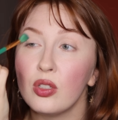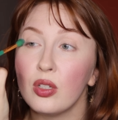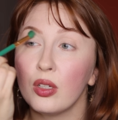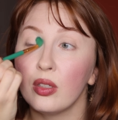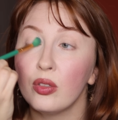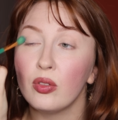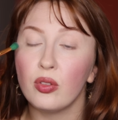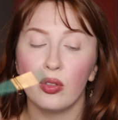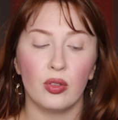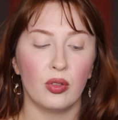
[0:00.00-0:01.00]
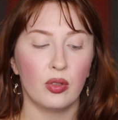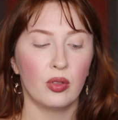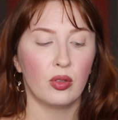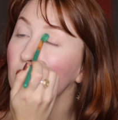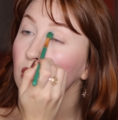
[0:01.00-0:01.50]
Just
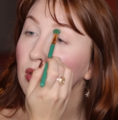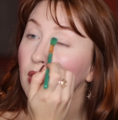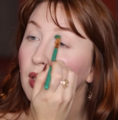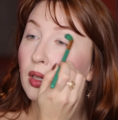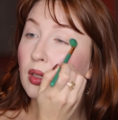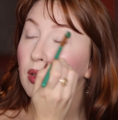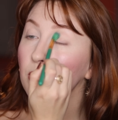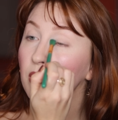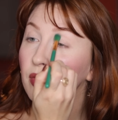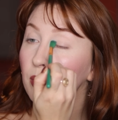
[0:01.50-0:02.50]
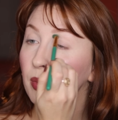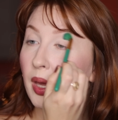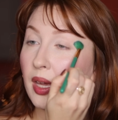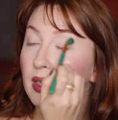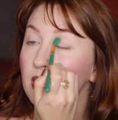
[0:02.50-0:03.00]
create a little bit of a
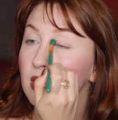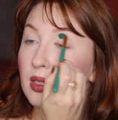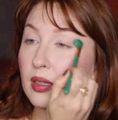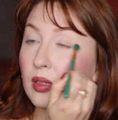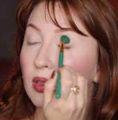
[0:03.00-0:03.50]
base.